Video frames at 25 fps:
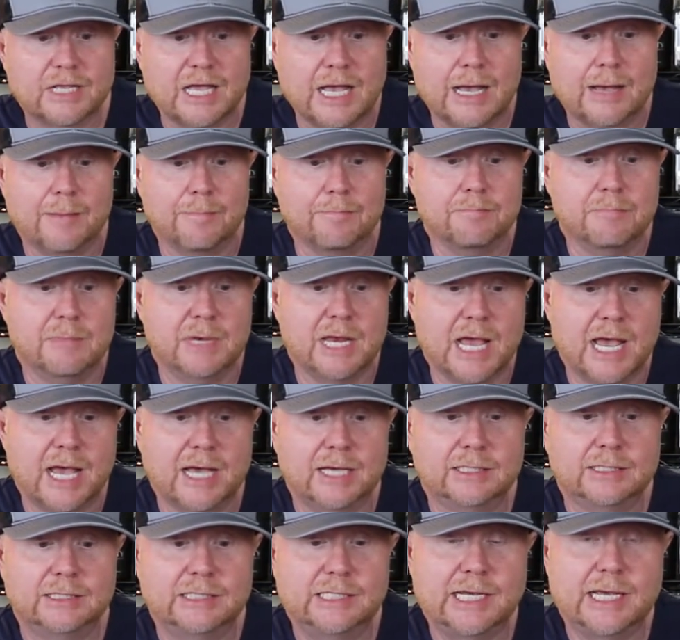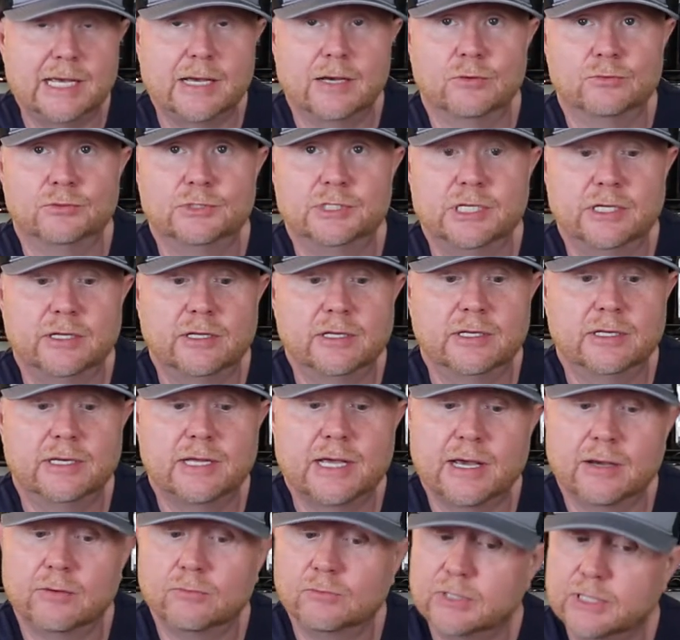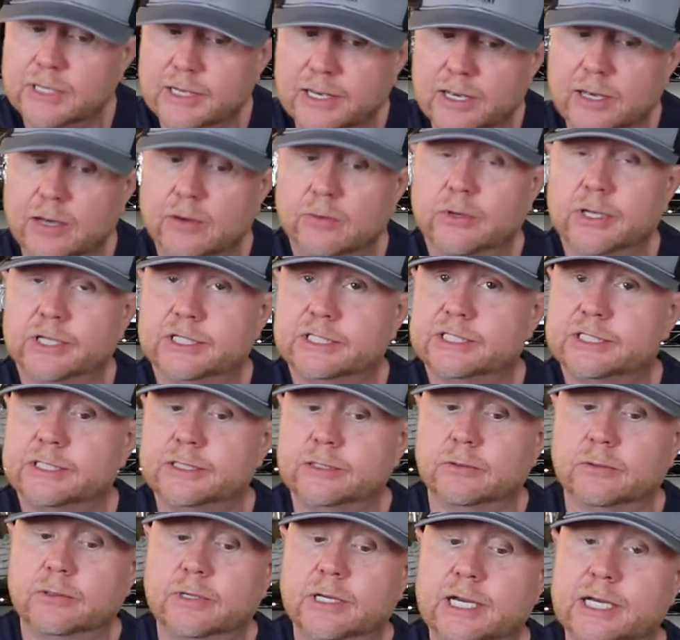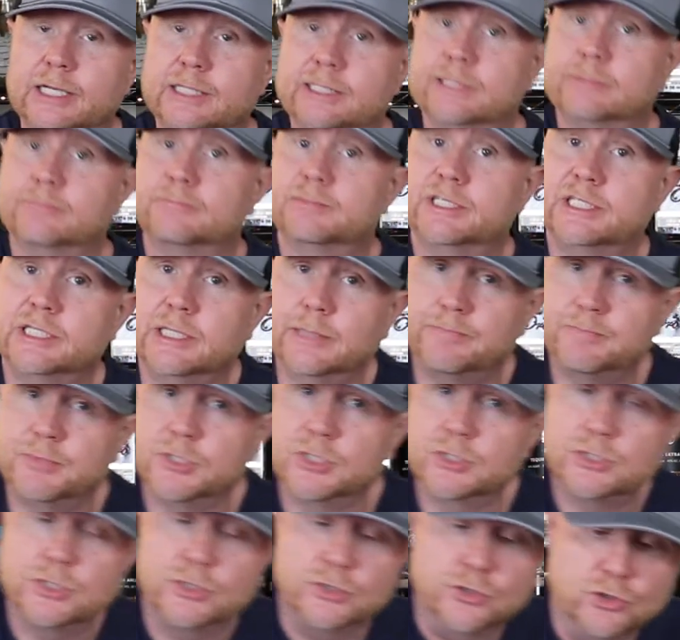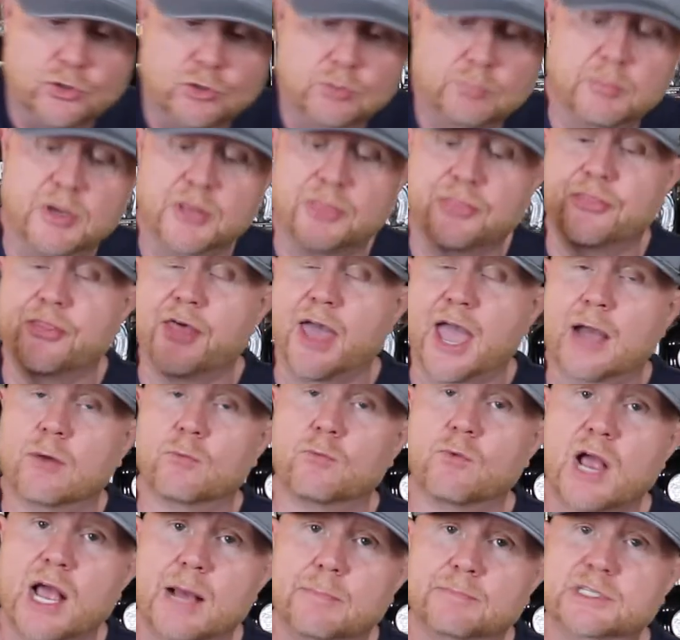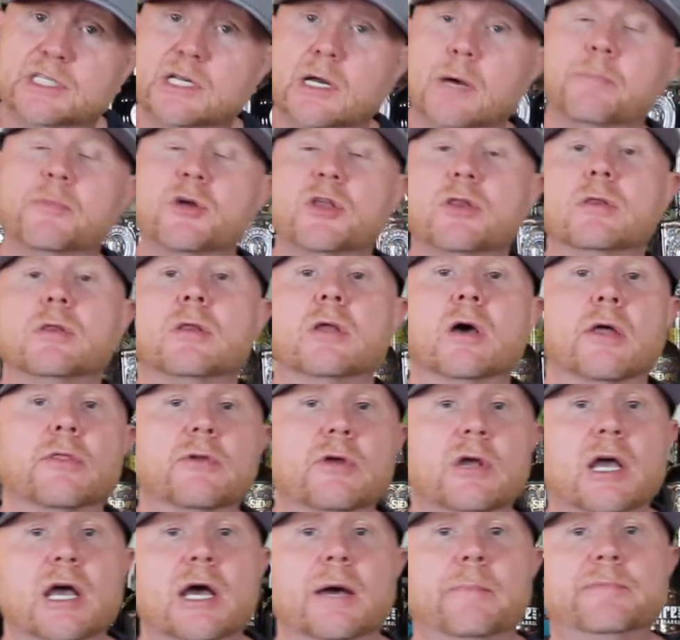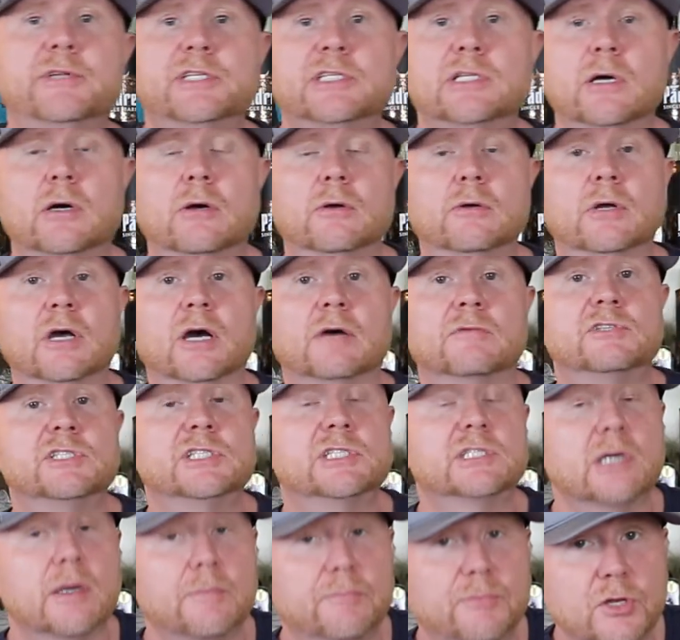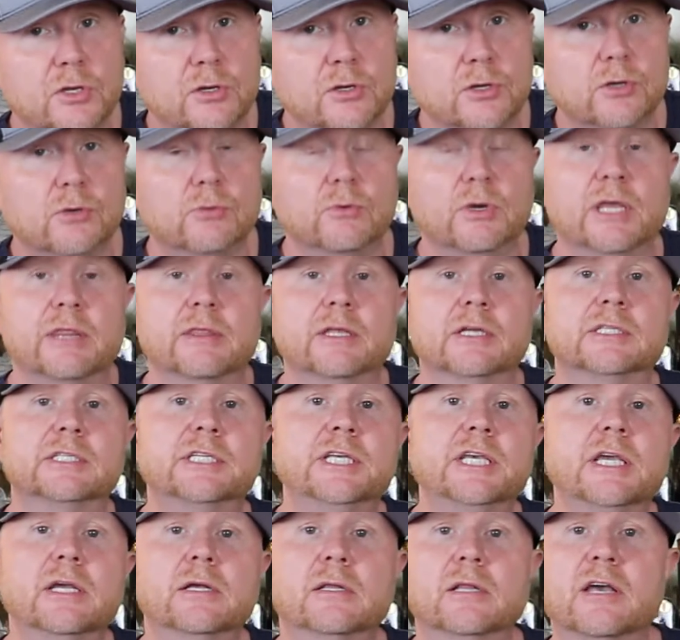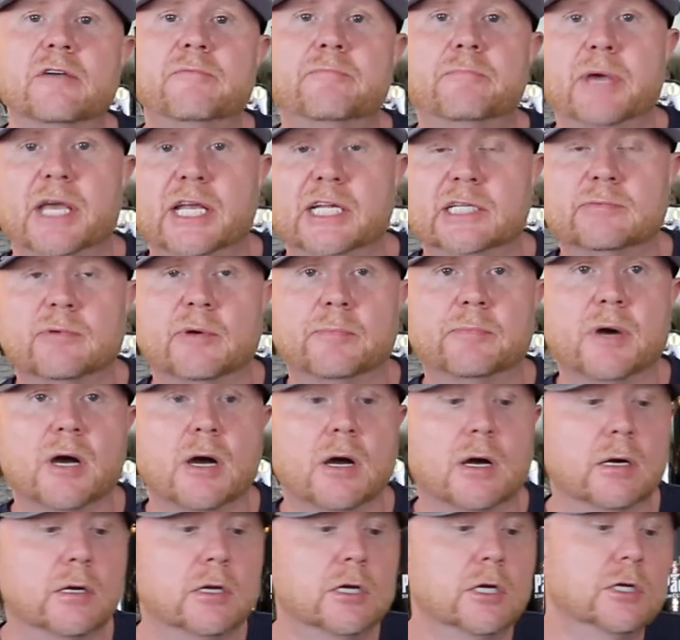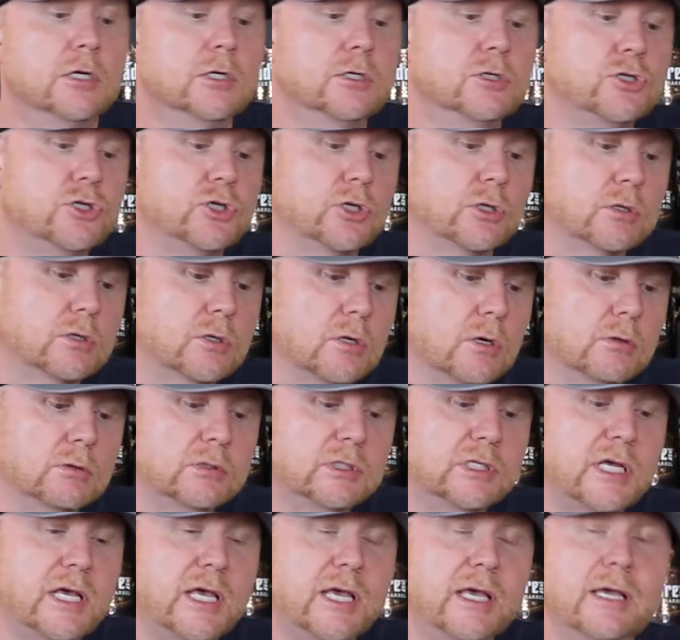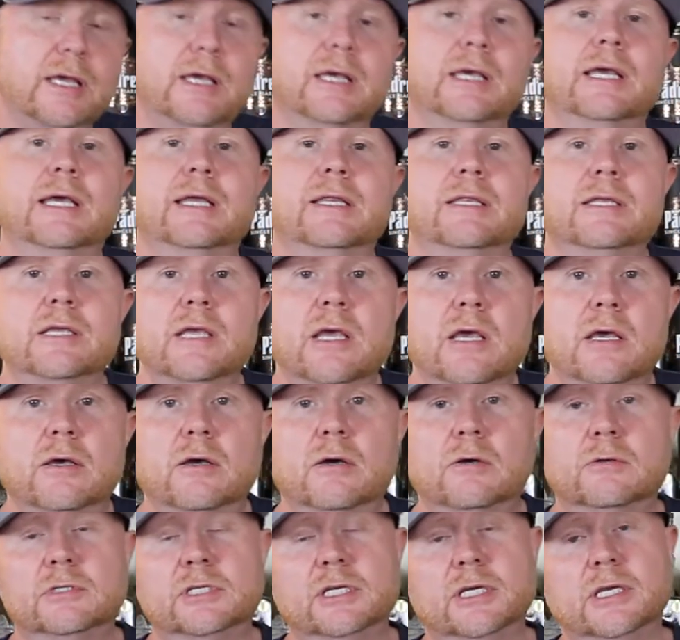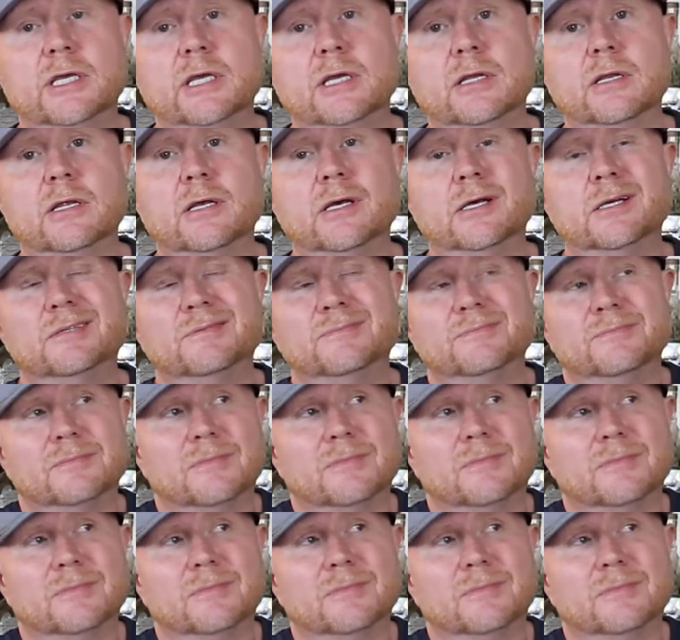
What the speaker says: I'm not down to the down. I still got some sipping to do, but that wraps up another episode of something new in the Teak Life Basement Bar. Xicote Anejo Tequila.